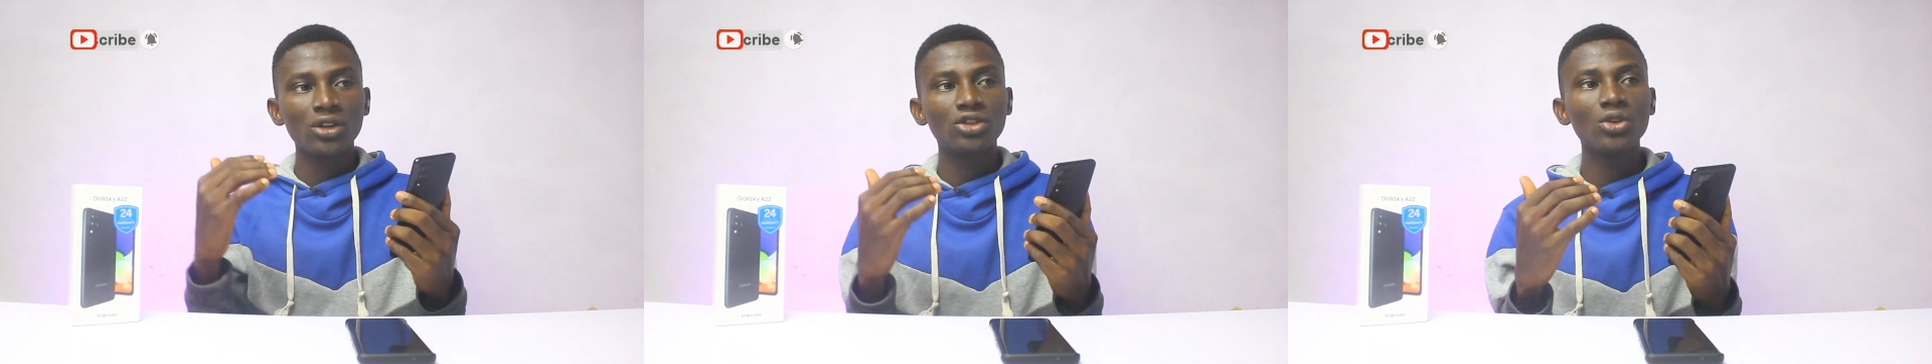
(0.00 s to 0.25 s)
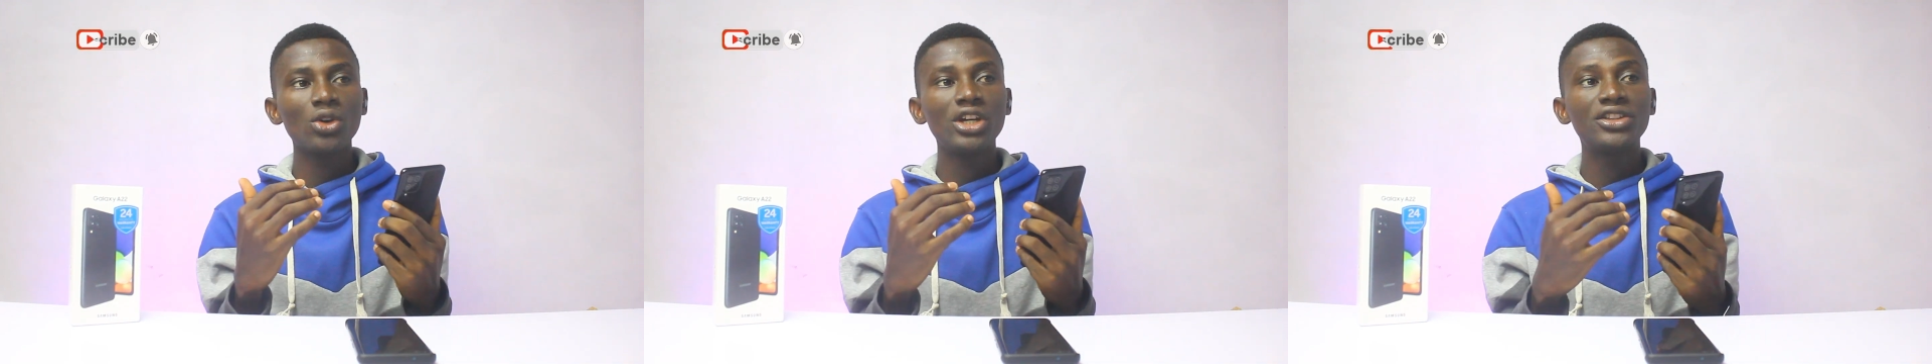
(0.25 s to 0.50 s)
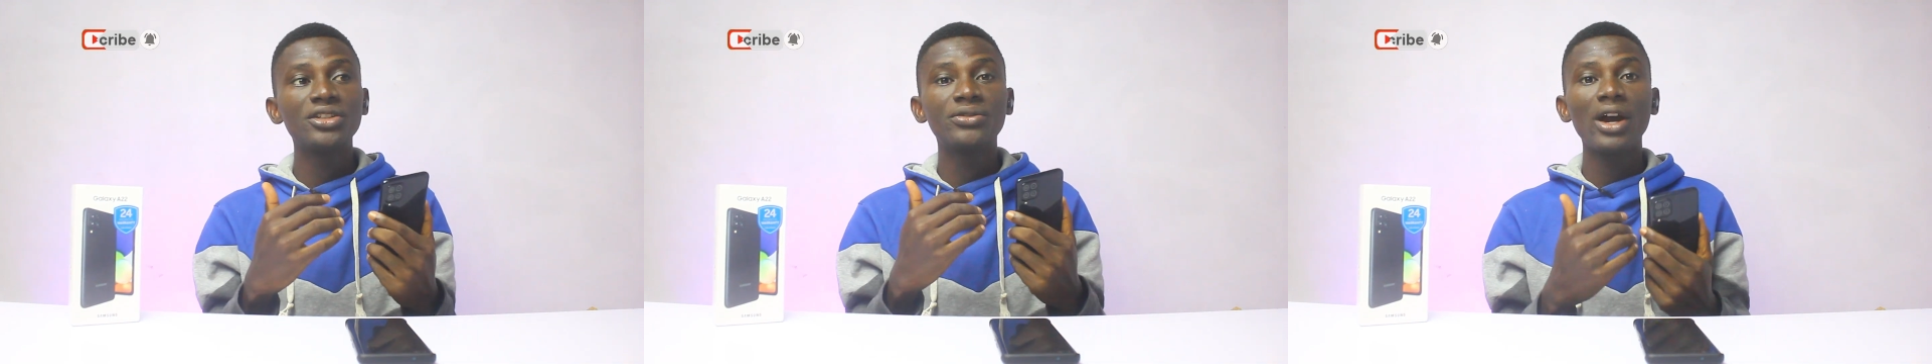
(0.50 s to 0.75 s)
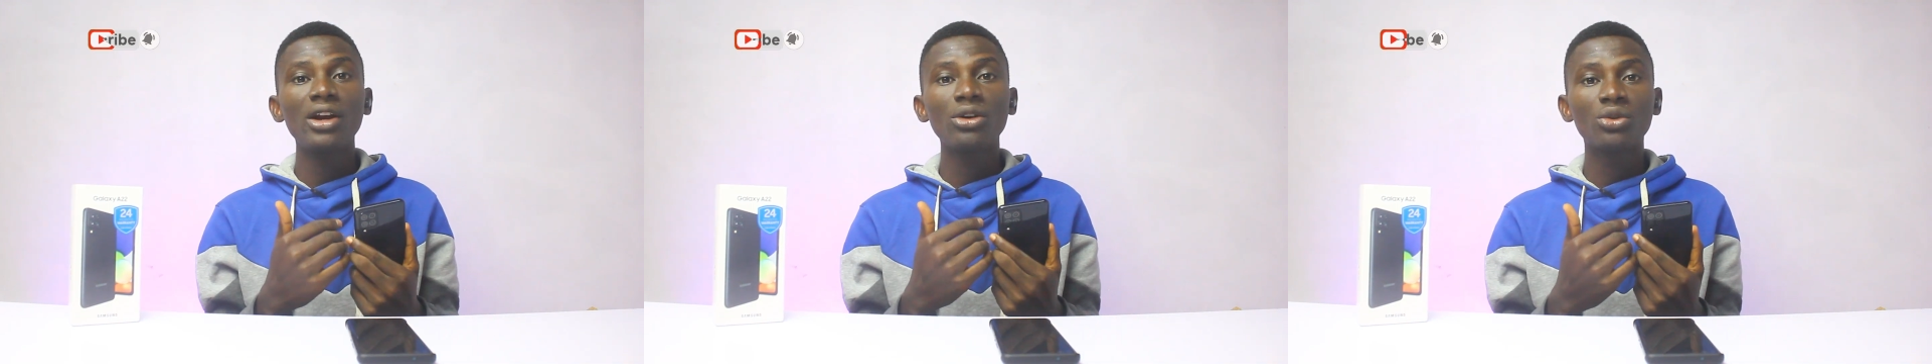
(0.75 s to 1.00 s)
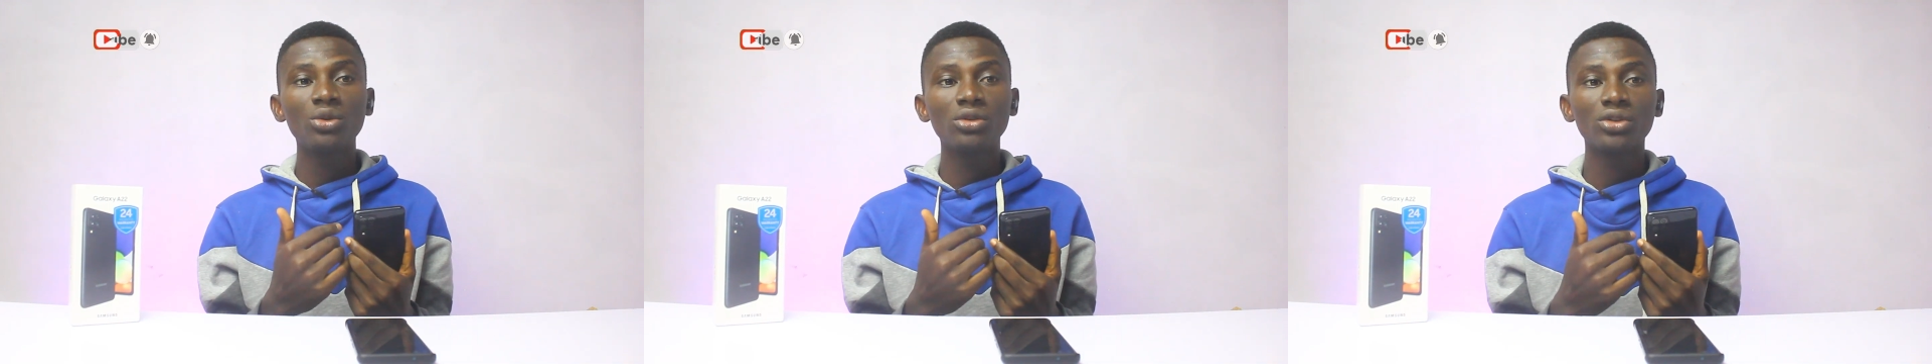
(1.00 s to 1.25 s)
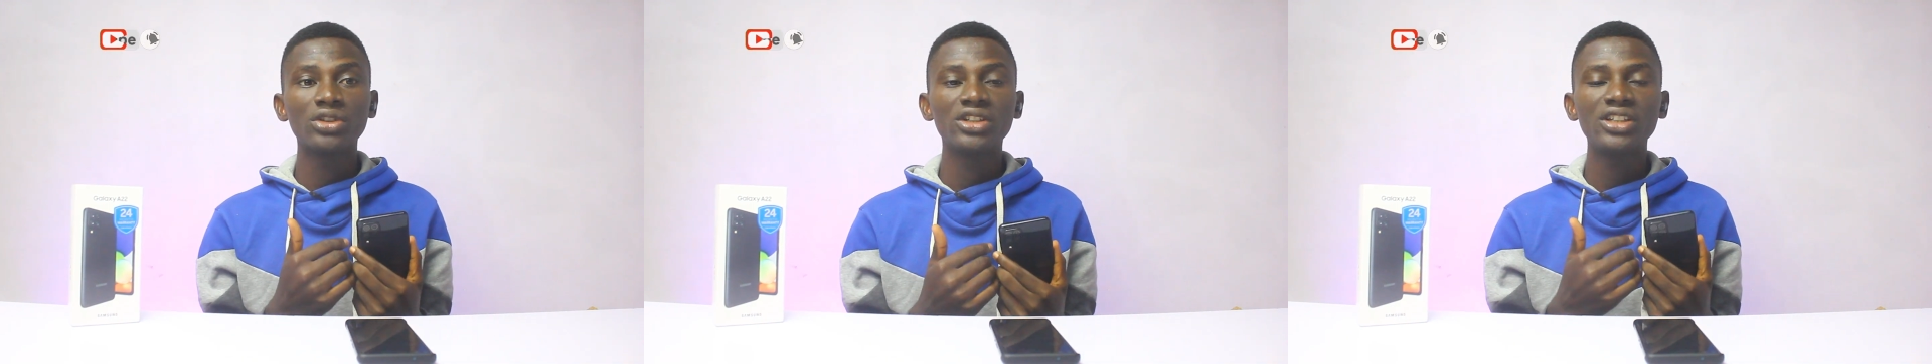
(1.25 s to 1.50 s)
So it is very good
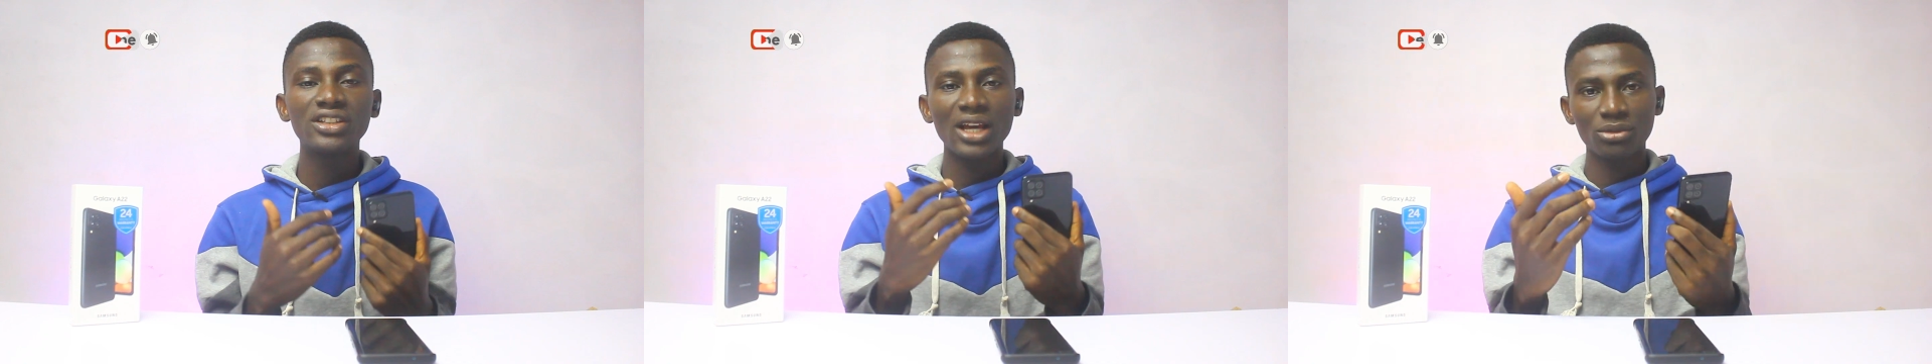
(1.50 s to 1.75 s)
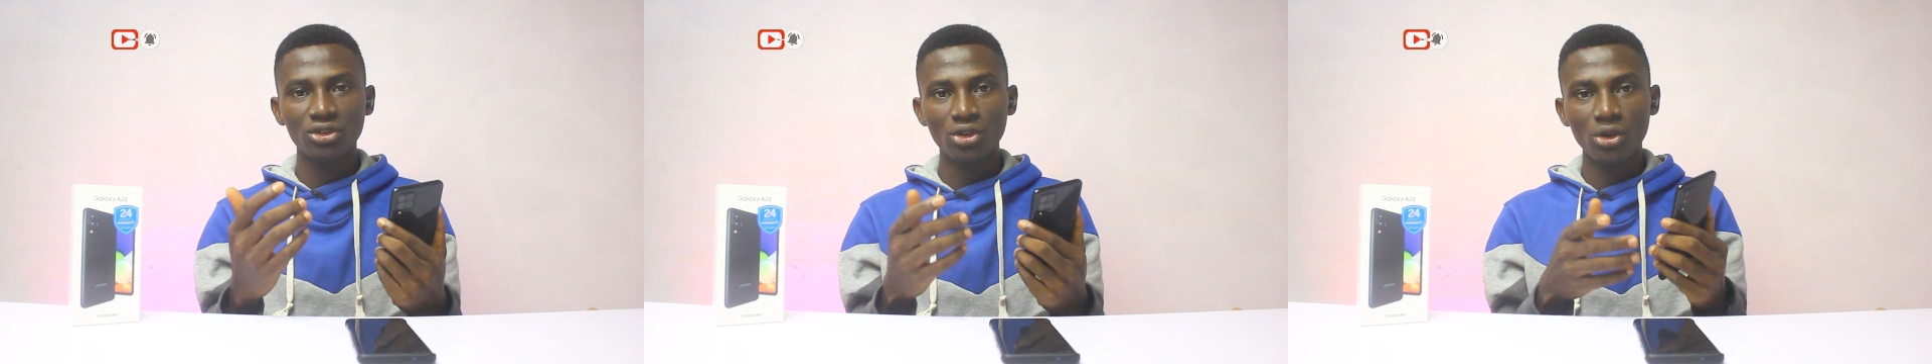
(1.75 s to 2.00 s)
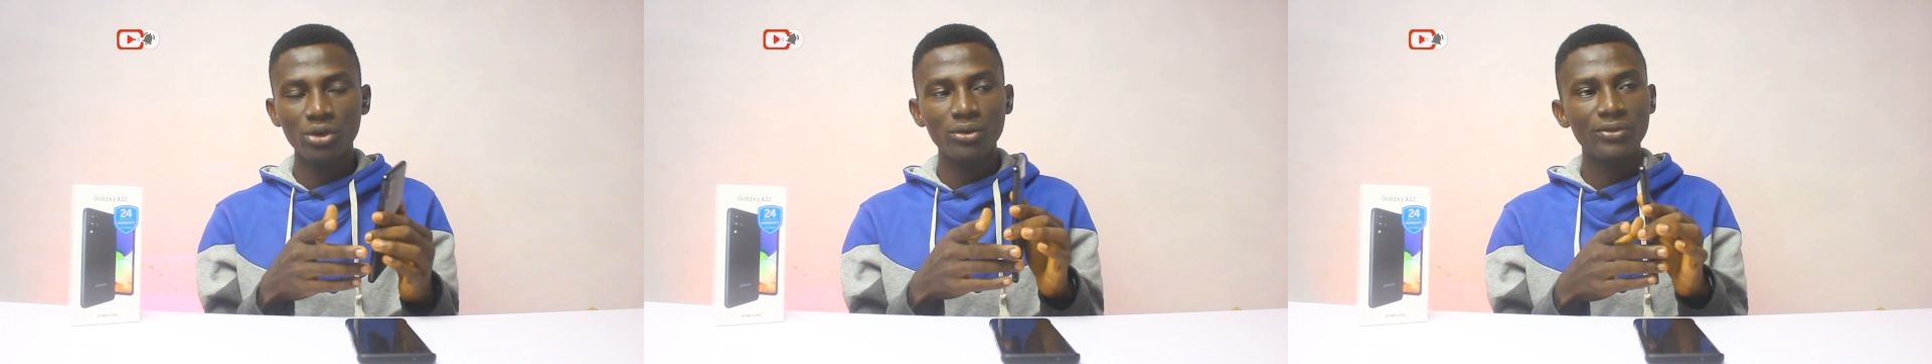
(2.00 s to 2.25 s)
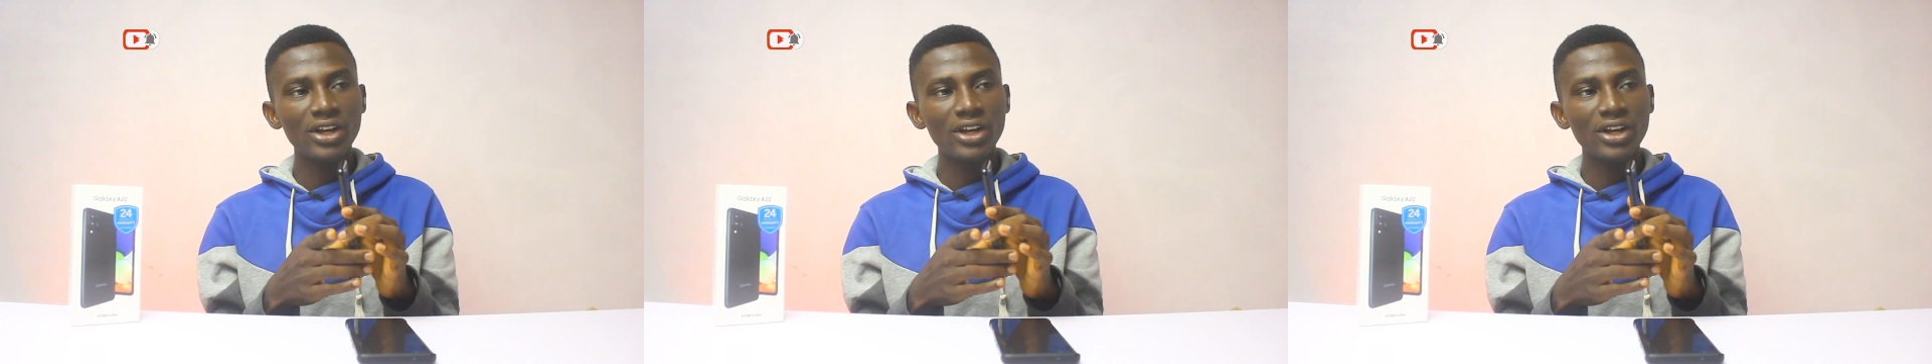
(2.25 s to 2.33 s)
to see Samsung.